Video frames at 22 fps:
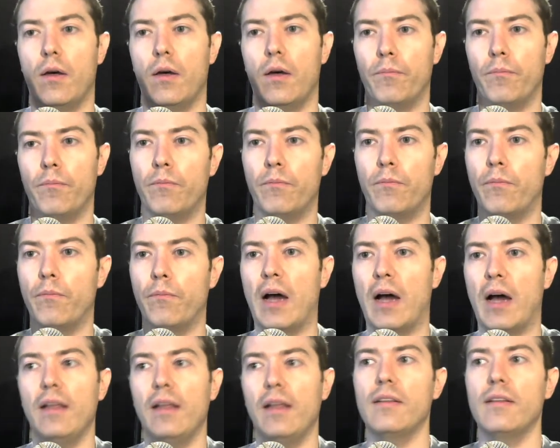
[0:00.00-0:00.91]

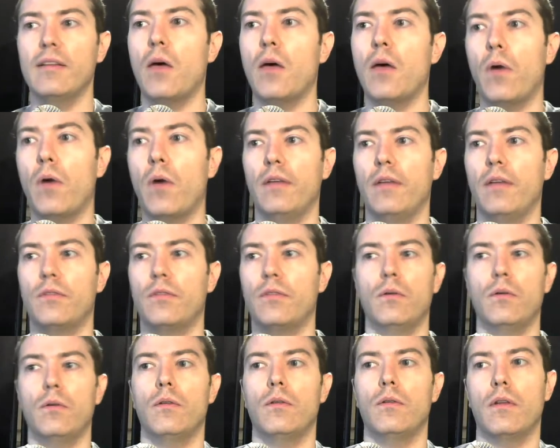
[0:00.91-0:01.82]
mulling their way through
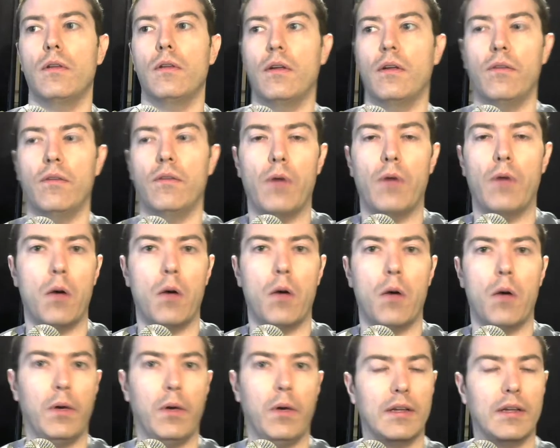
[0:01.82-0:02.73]
the
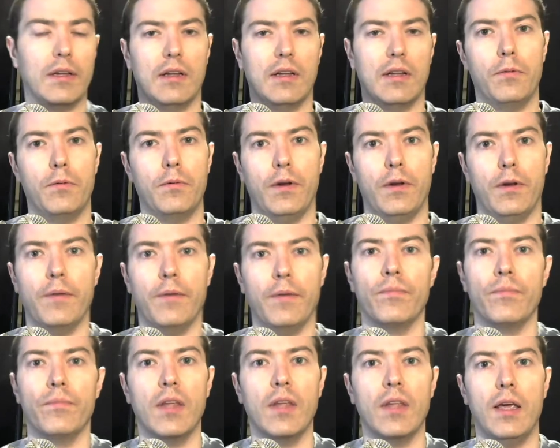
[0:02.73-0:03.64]
Wicked Library
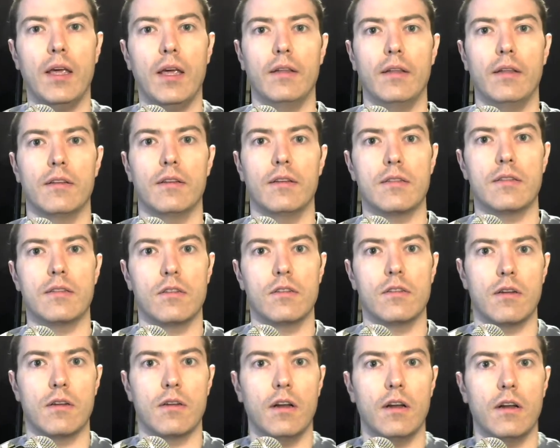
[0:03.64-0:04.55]
in the
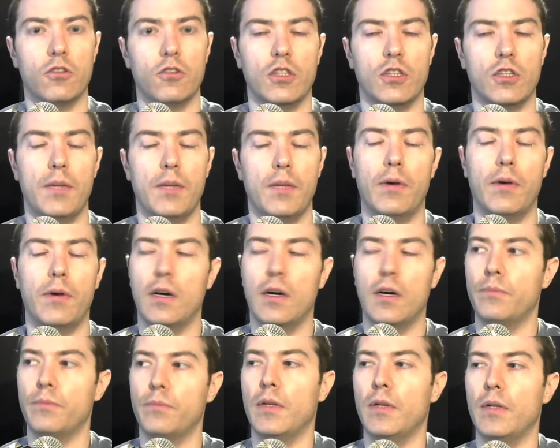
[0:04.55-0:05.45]
sociology
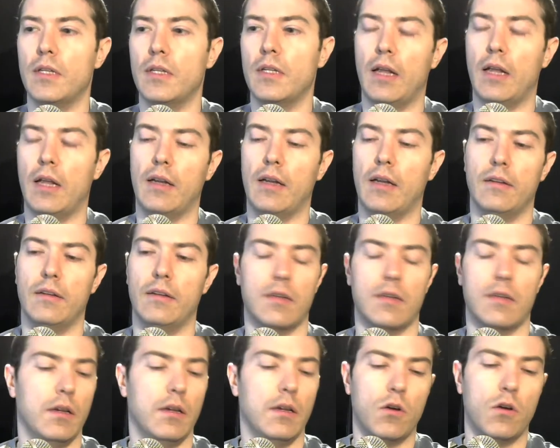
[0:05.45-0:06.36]
department, and
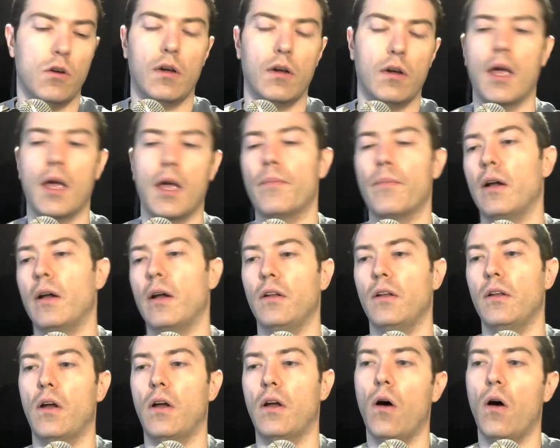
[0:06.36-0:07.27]
talking about,
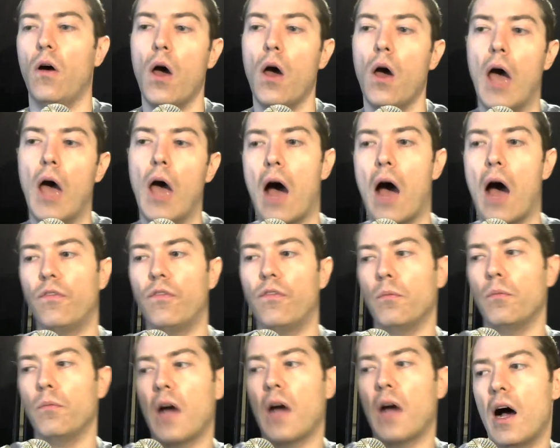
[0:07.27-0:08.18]
how from
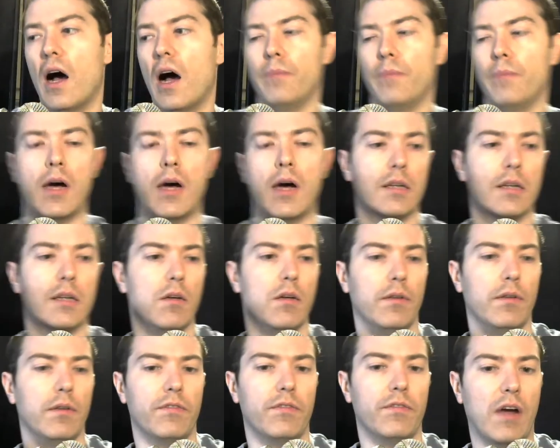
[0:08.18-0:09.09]
Karl Marx over the
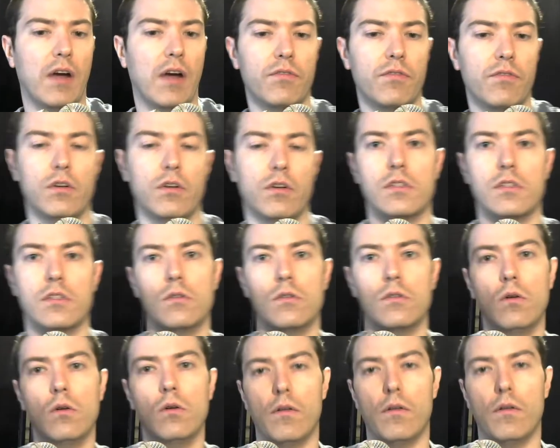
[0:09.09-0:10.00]
Frankfurt School,
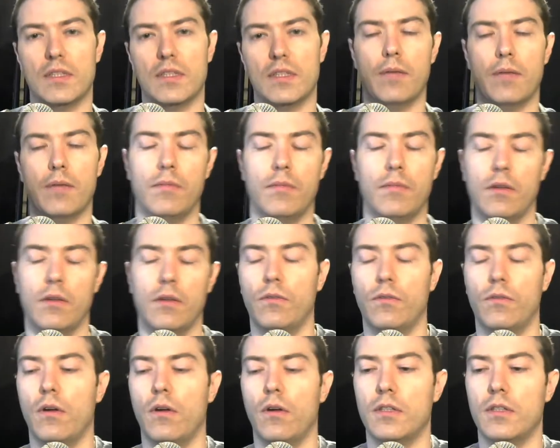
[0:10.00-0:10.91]
over some third